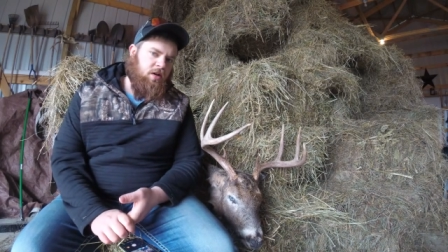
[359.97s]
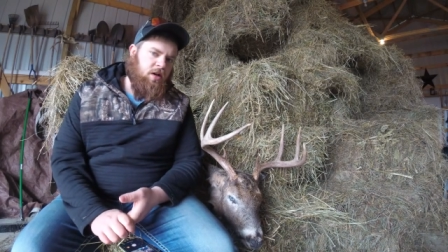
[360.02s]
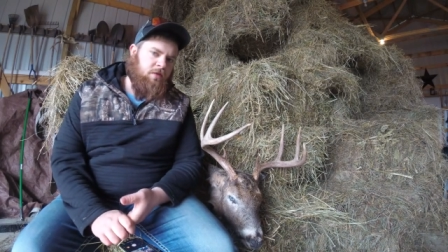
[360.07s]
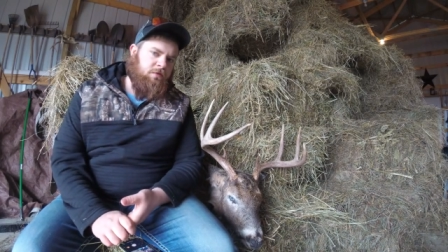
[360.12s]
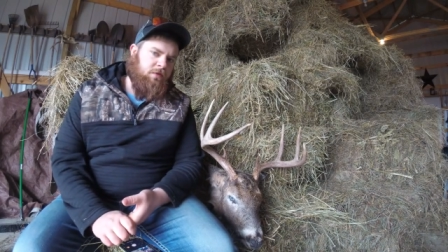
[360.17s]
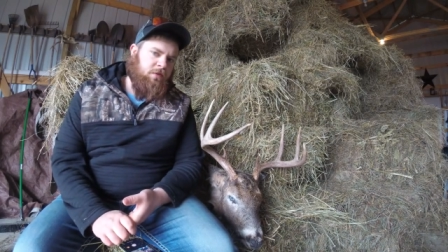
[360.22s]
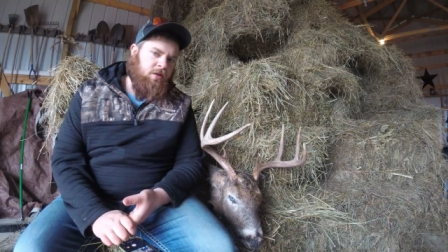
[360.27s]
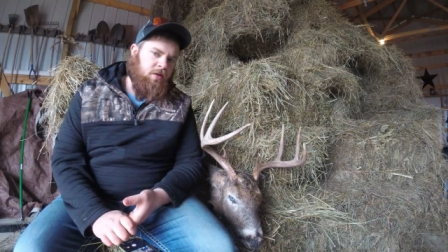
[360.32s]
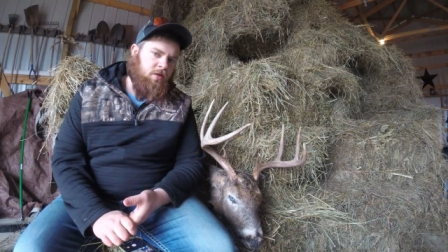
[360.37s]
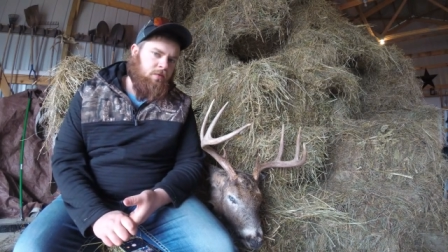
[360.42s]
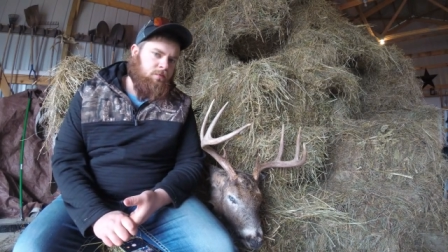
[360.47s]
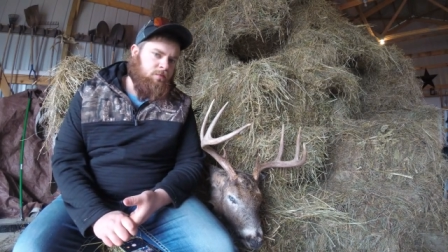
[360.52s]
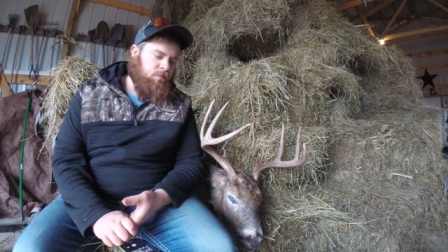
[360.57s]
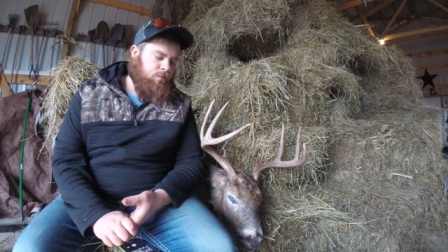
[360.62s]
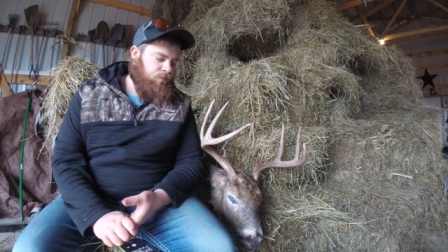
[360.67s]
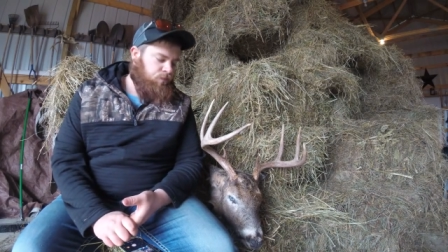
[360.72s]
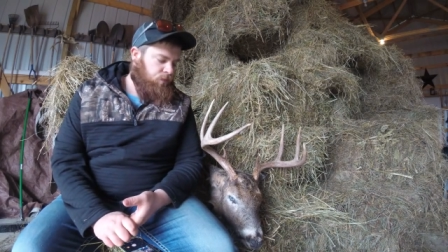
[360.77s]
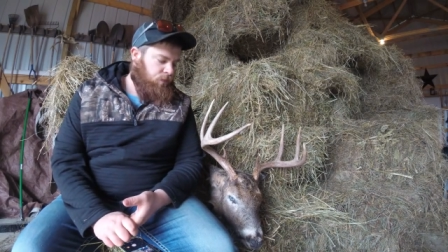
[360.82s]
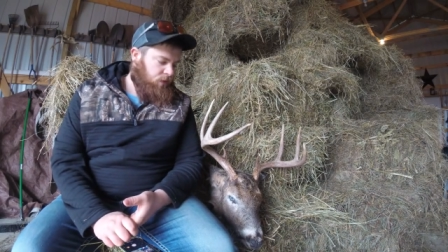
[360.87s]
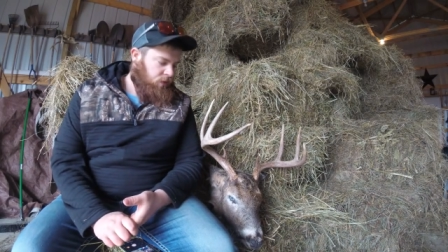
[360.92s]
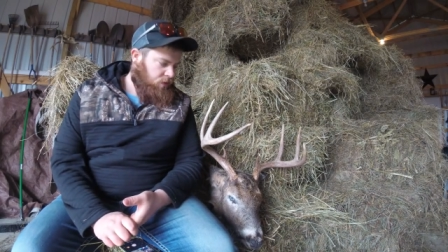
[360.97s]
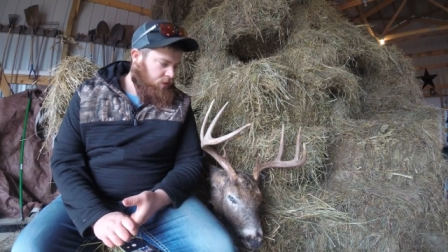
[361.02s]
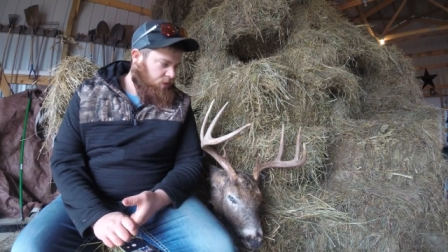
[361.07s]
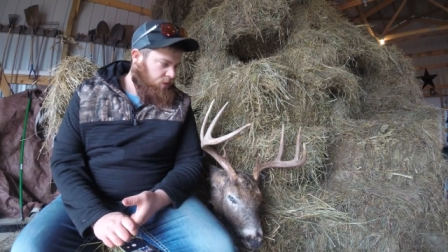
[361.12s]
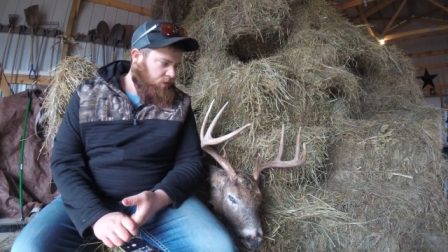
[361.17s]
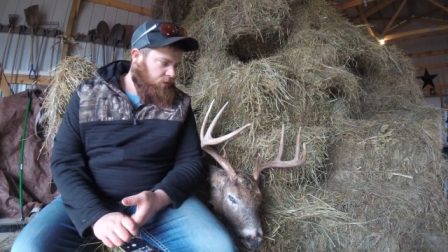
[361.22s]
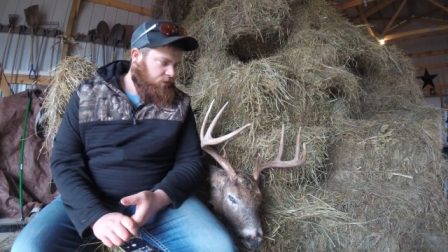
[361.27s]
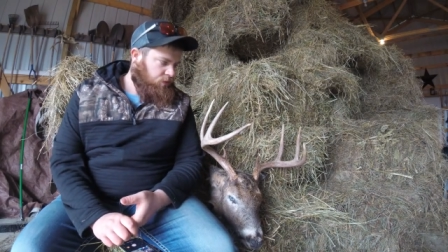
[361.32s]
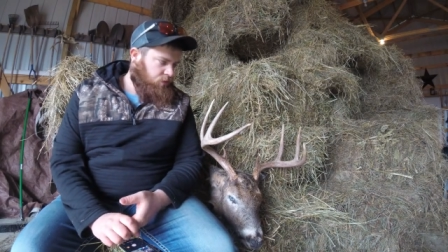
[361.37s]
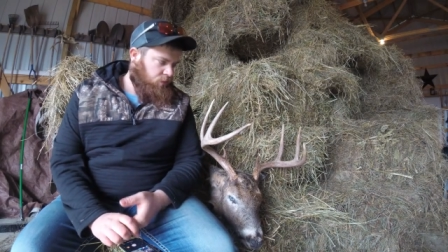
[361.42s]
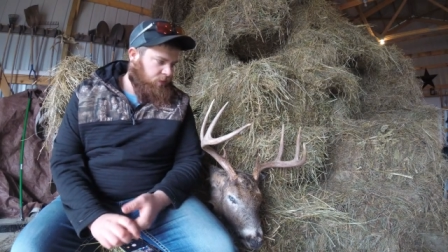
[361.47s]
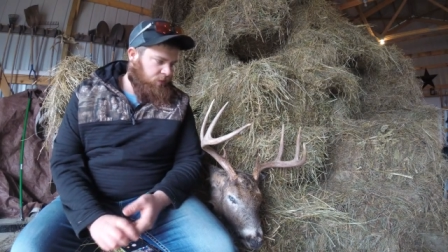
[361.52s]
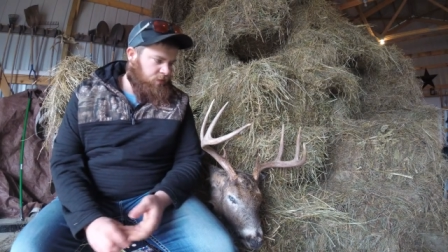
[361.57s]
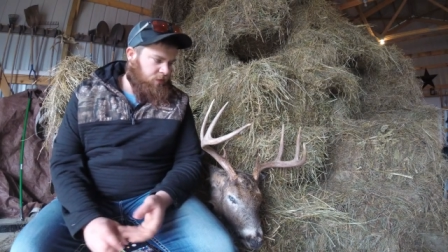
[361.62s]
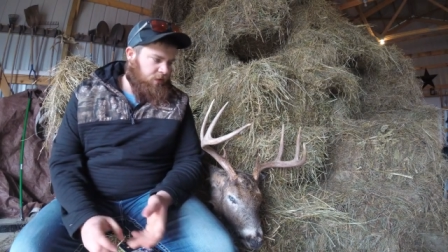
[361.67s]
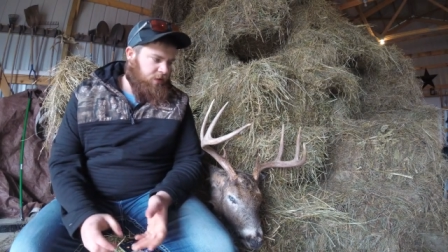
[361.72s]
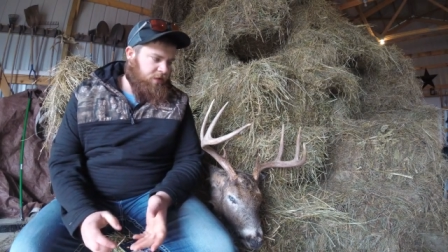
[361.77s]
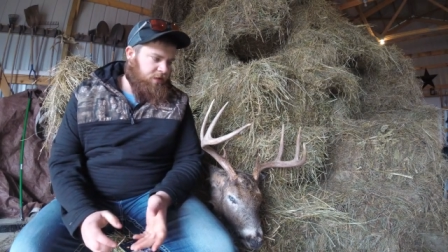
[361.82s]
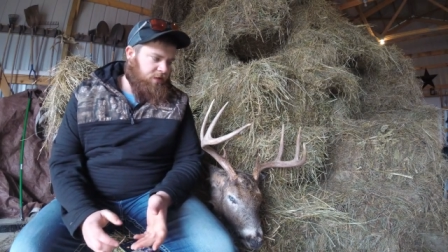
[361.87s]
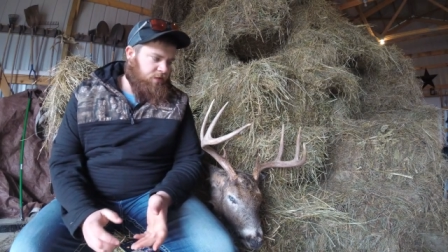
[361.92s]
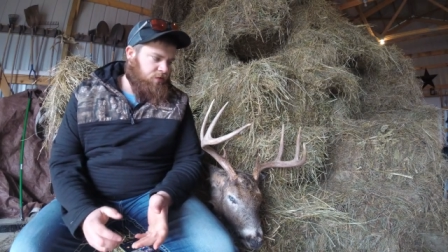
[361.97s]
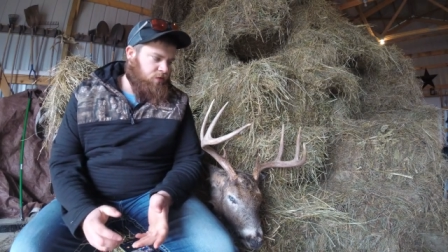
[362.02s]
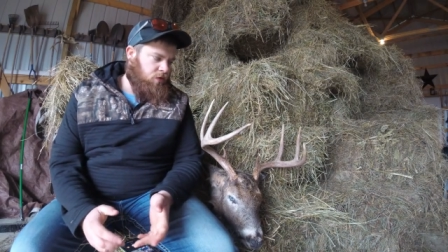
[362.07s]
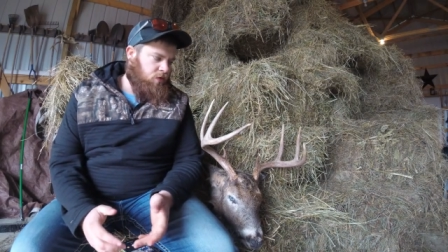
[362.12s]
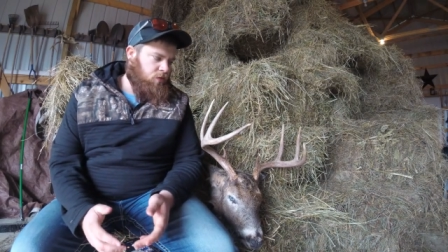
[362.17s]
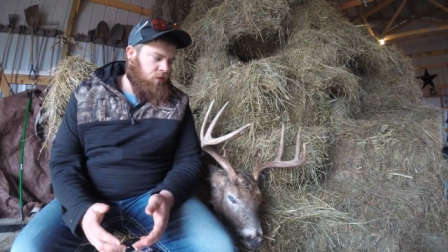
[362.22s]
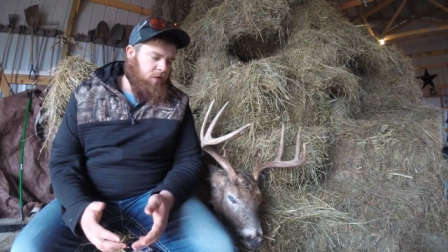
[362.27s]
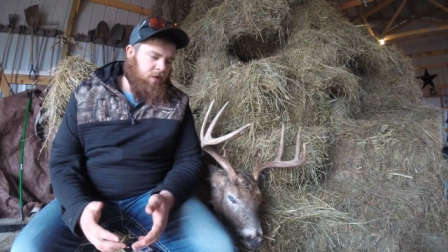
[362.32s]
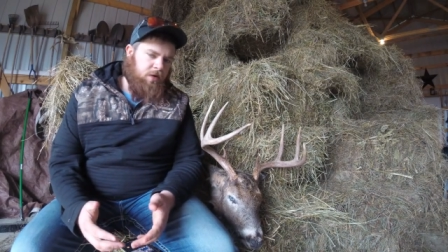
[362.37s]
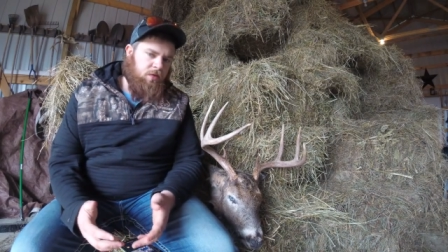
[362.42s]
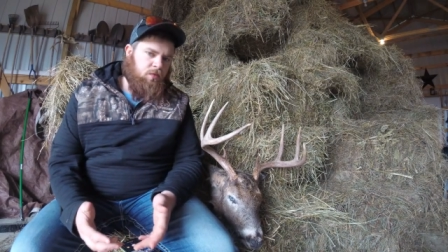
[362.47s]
off again. So we really didn't know where he